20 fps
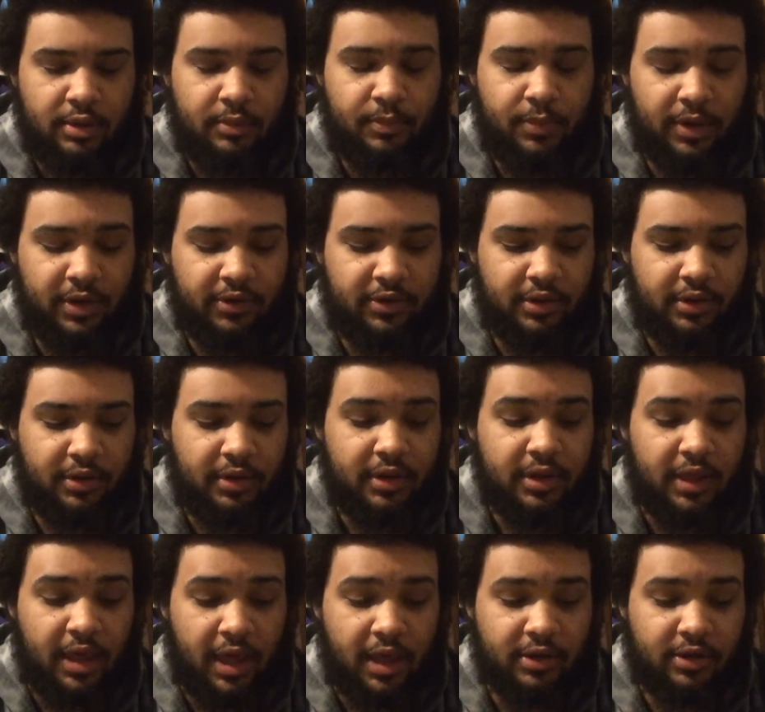Penta
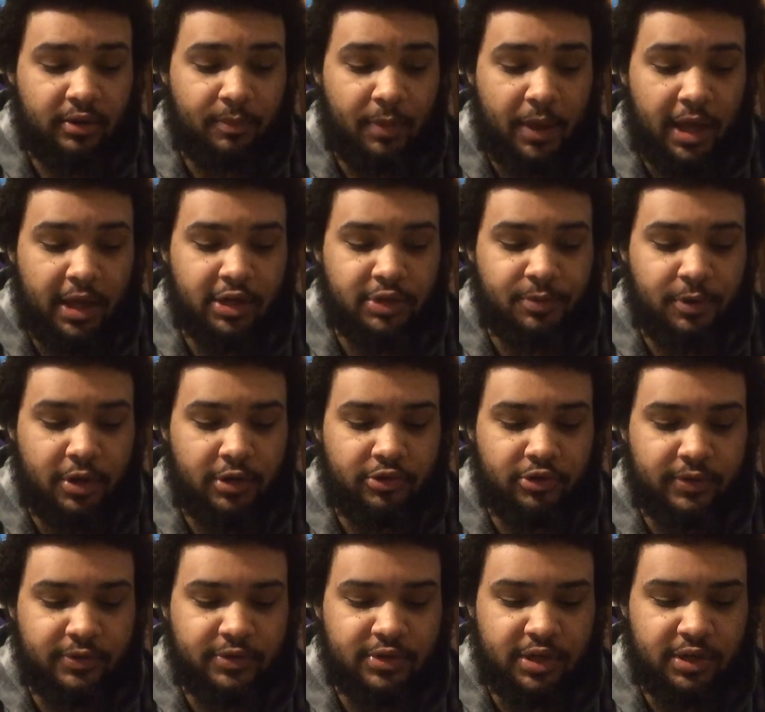can't package power
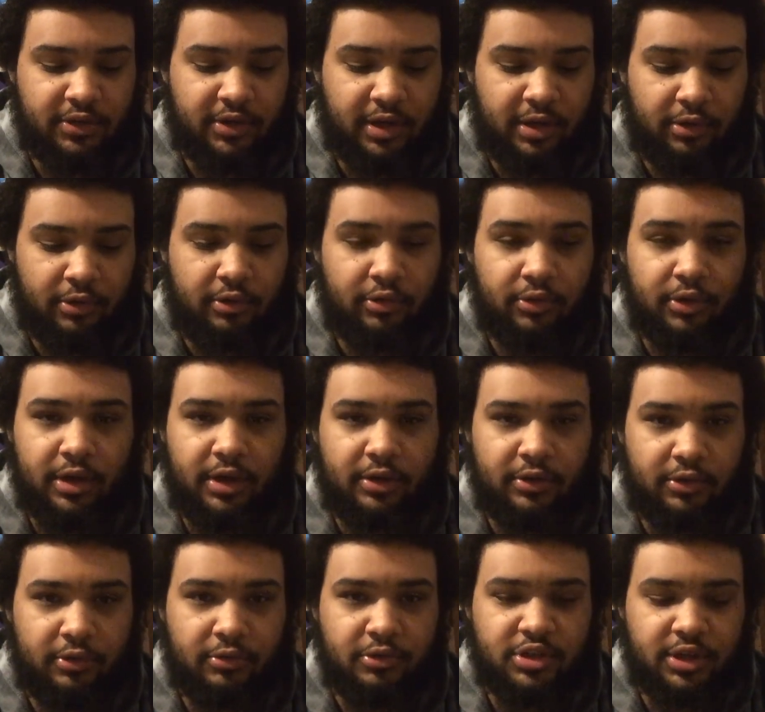drive Shane Taylor, leading
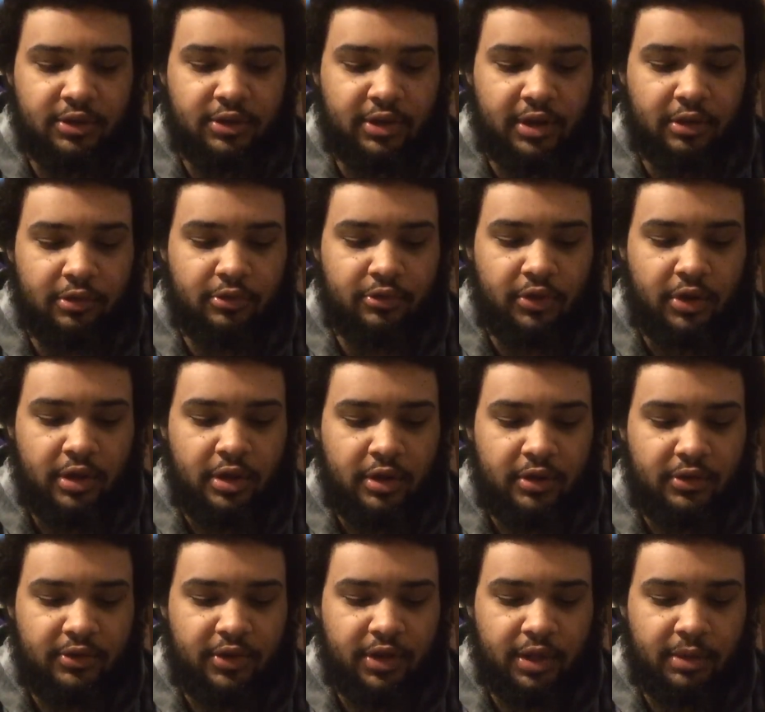to Shane Taylor's
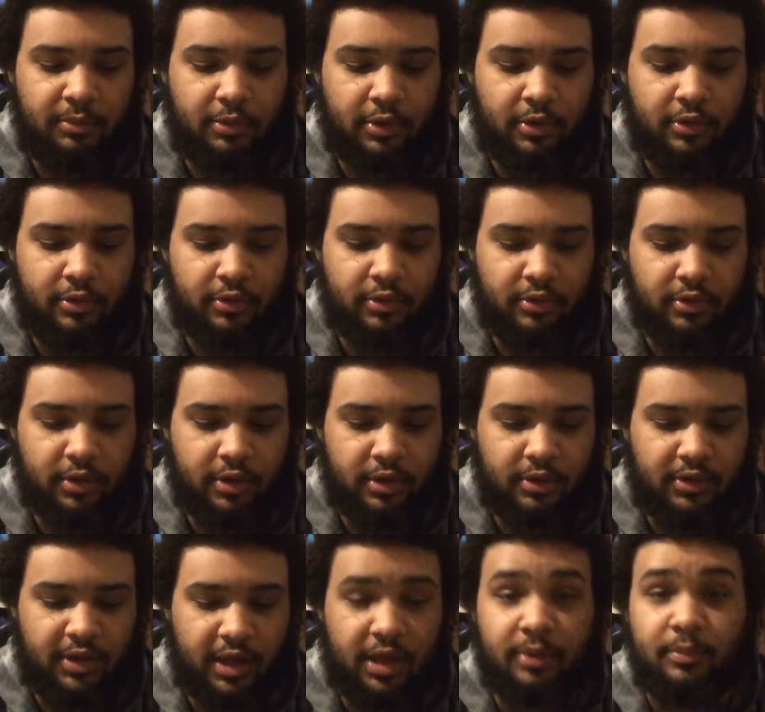team
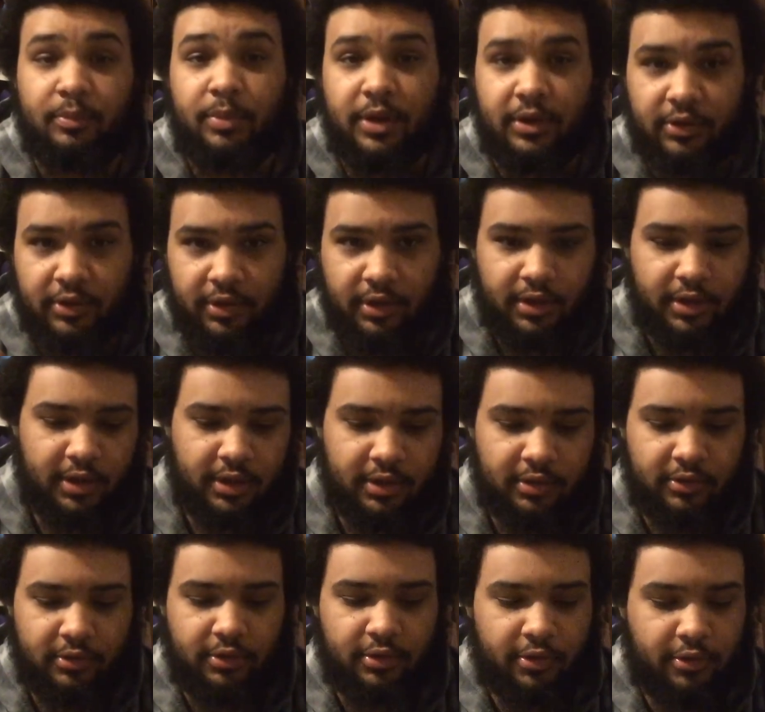taking Penta
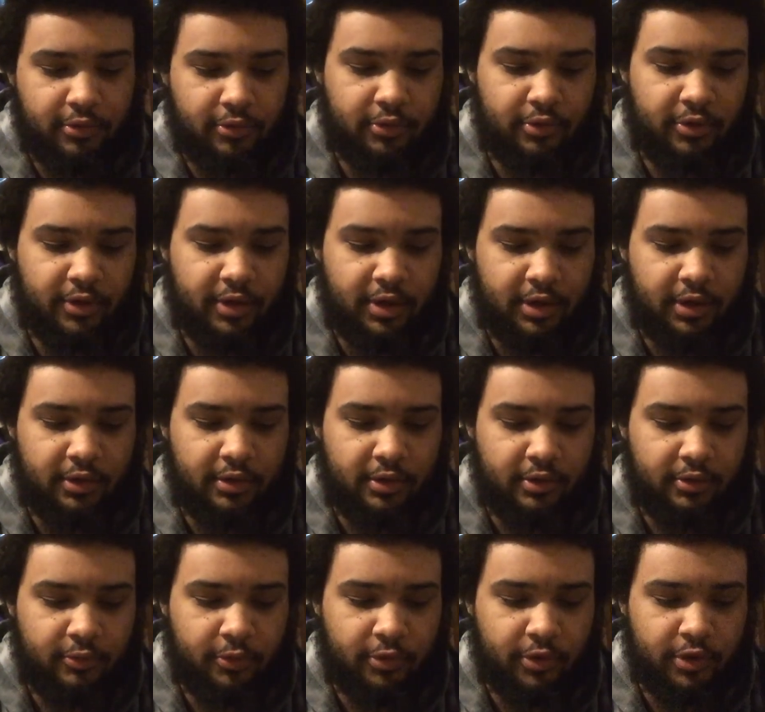into their corner and
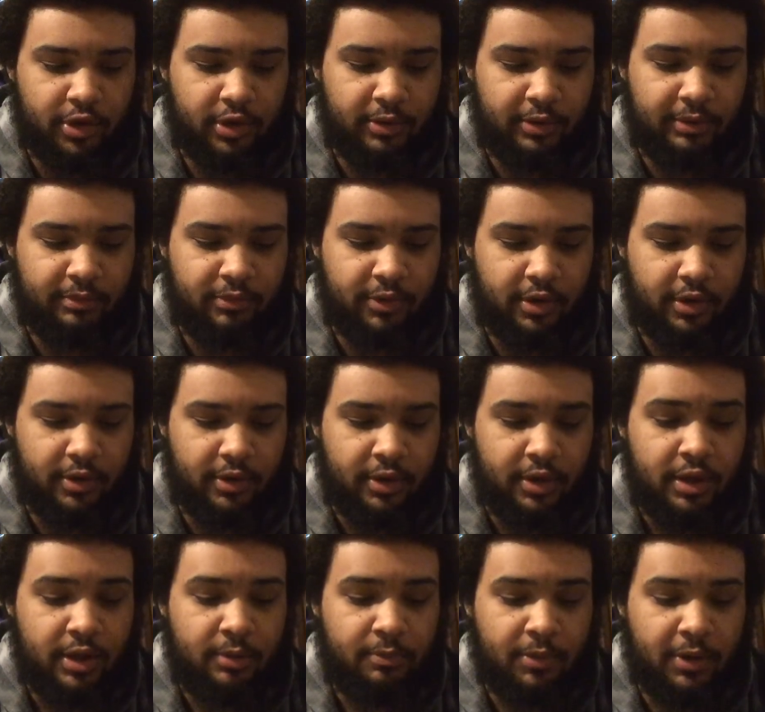working on him there.
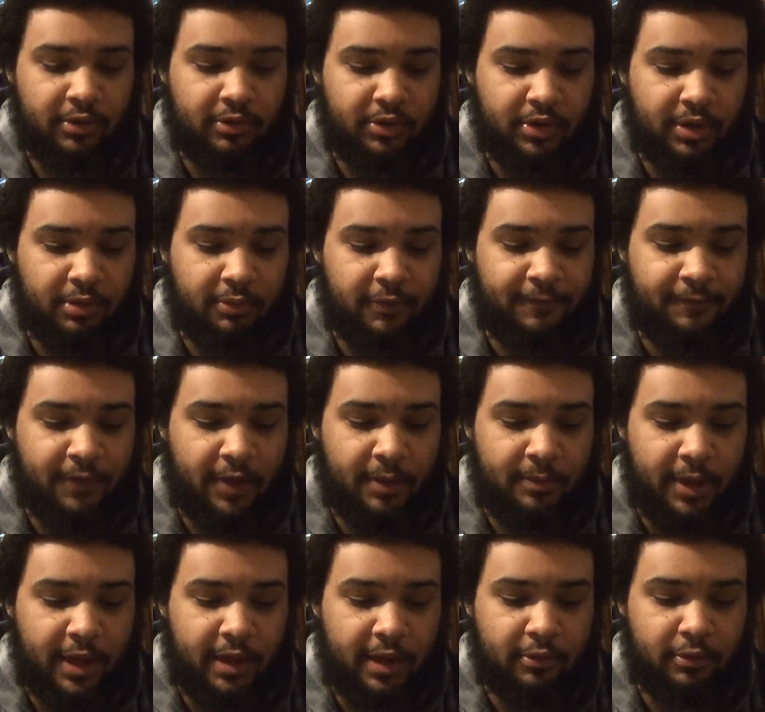Penta is able to fight
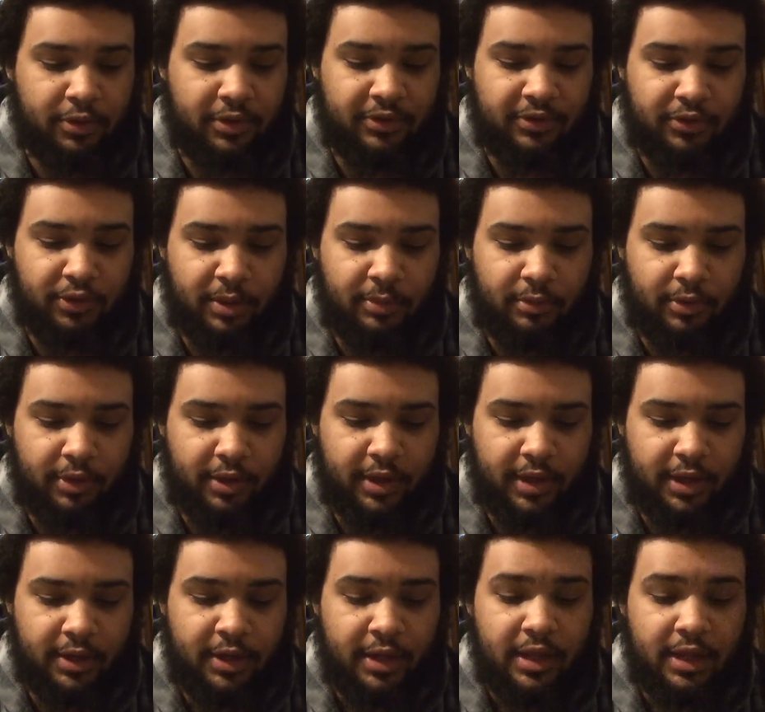back with a sling
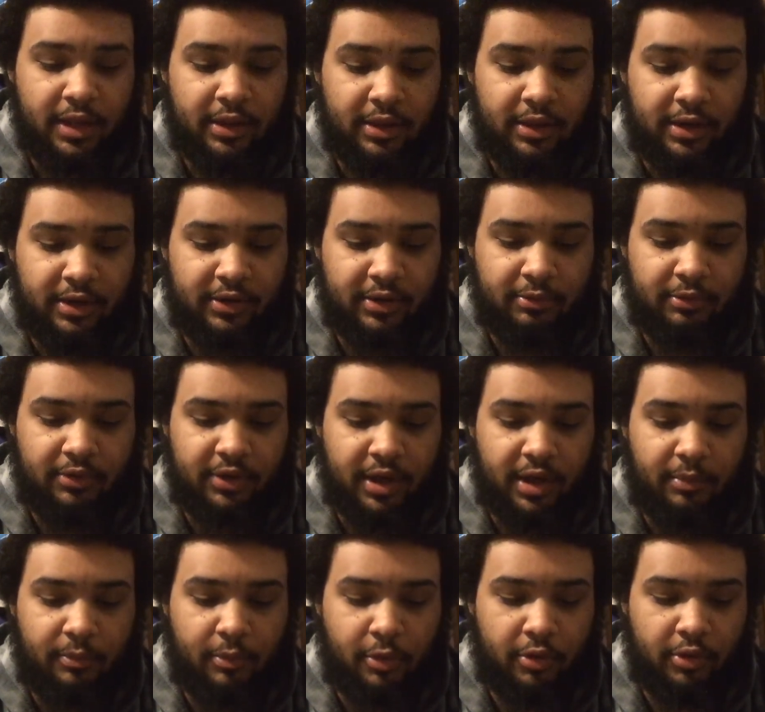blade and then is able to
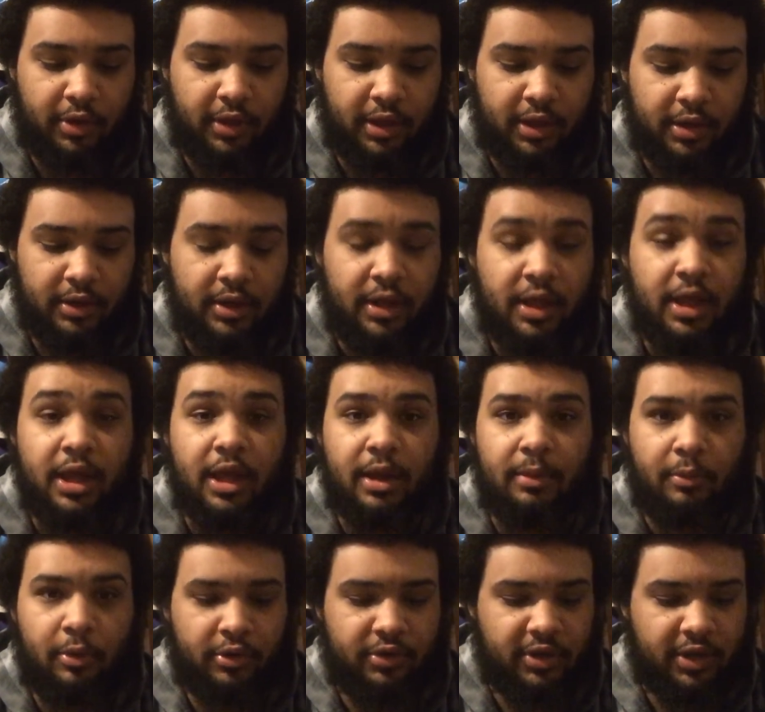tag Mark in, and
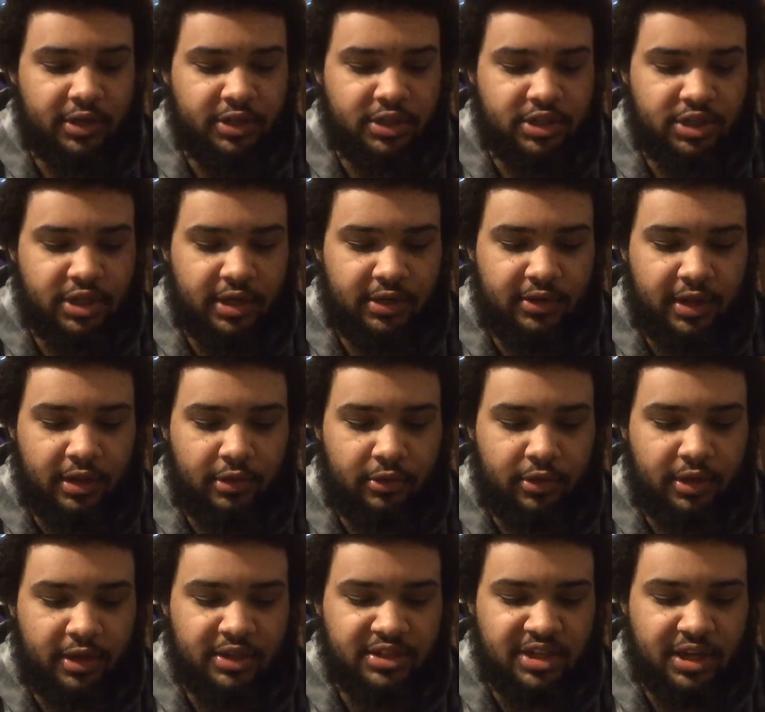Mark takes Shane Taylor
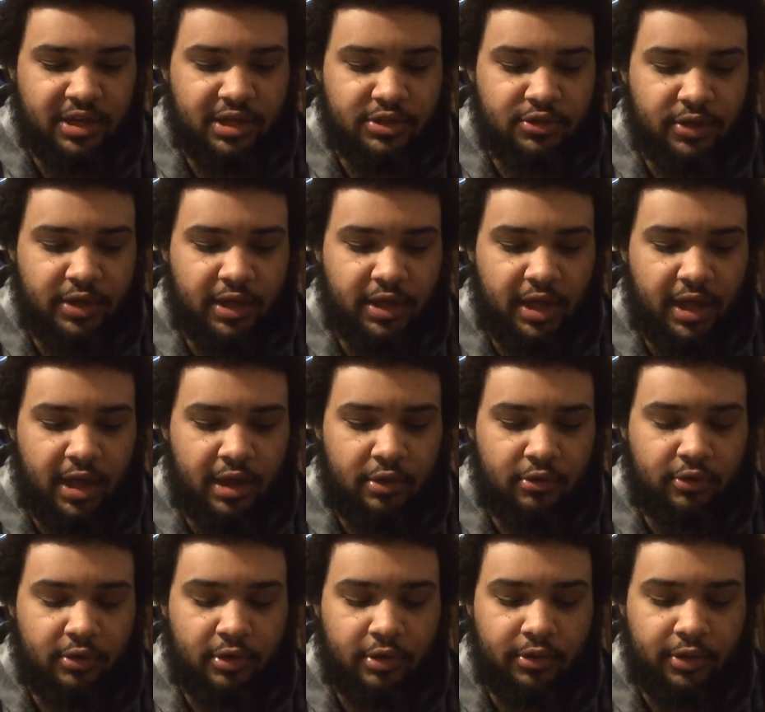and JD Drake
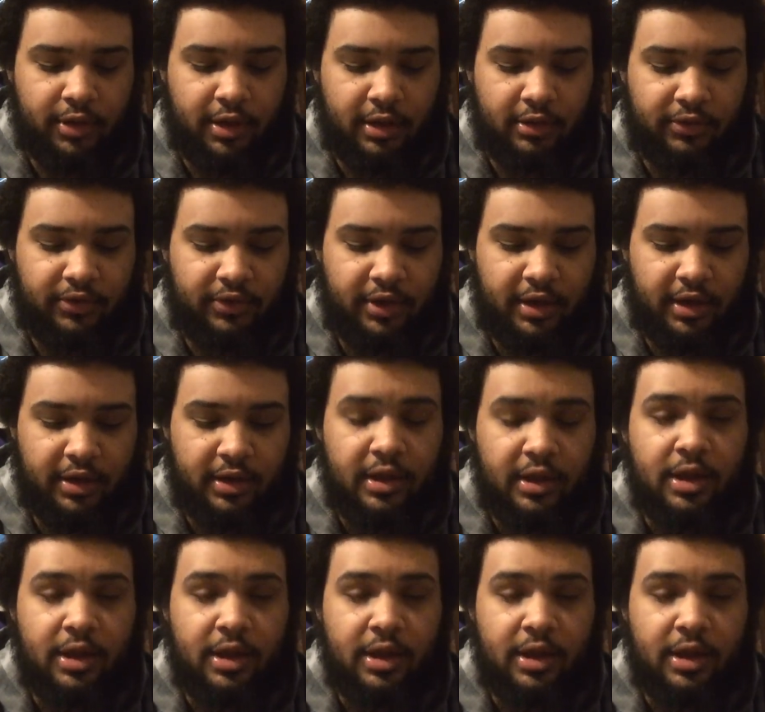out on the outside,